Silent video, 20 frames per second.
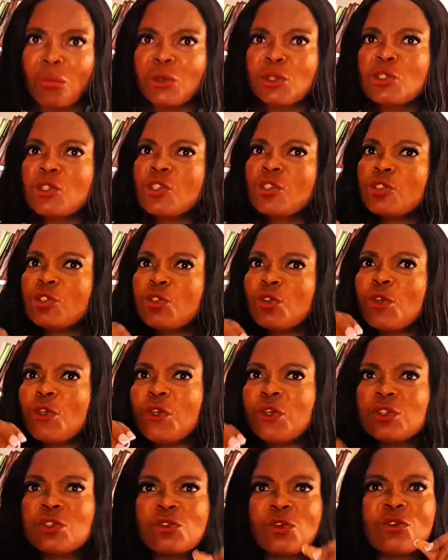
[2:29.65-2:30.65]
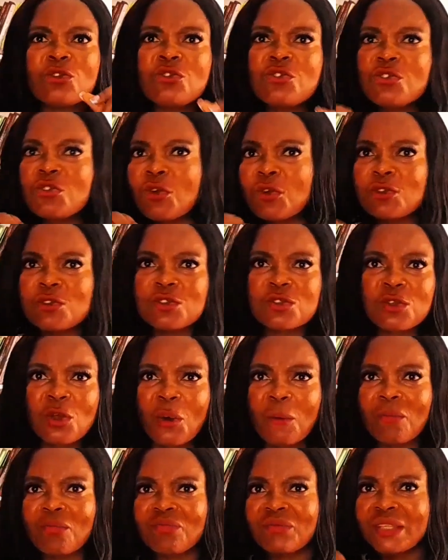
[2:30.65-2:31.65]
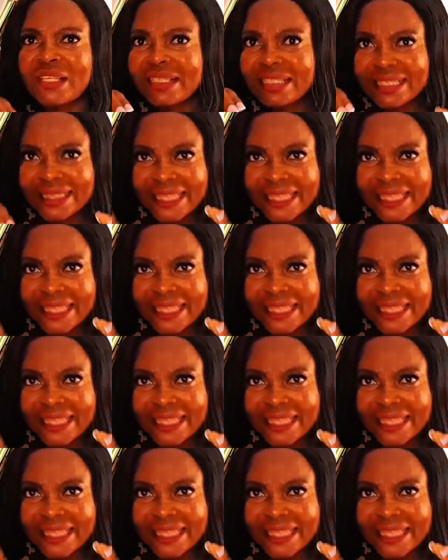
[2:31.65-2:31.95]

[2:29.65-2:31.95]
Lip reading: but due to you don't know some